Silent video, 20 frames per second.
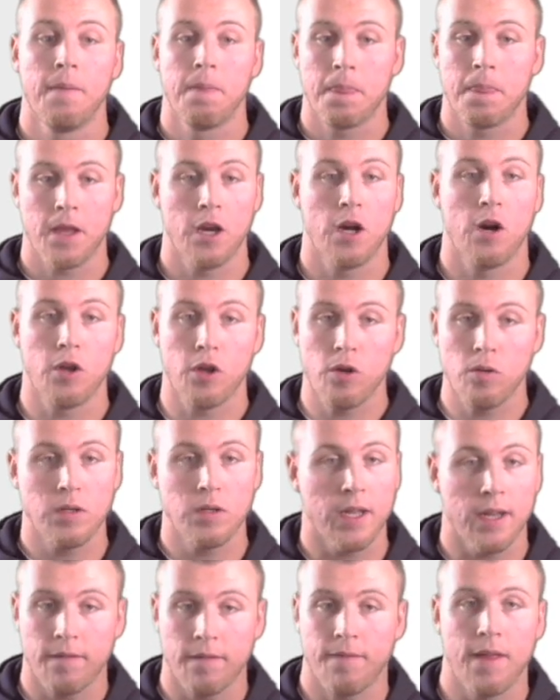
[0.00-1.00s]

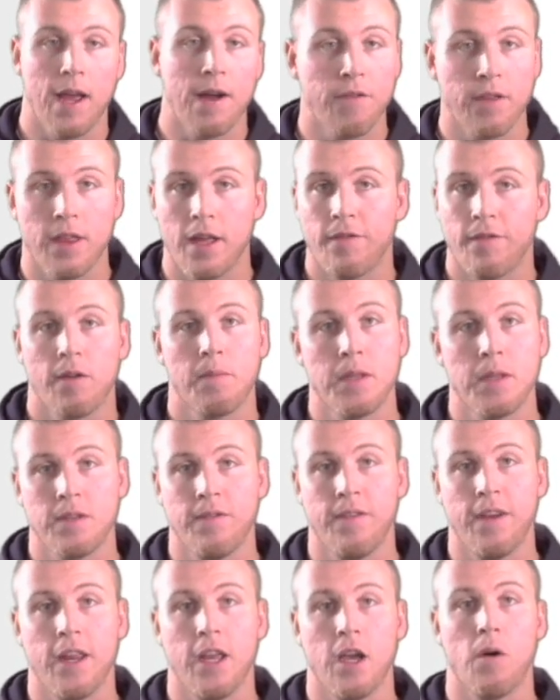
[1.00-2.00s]
Using everything from this
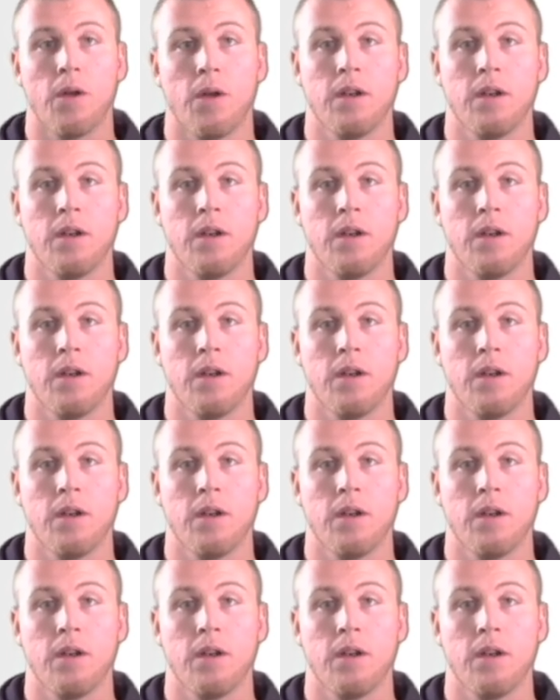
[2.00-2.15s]
video.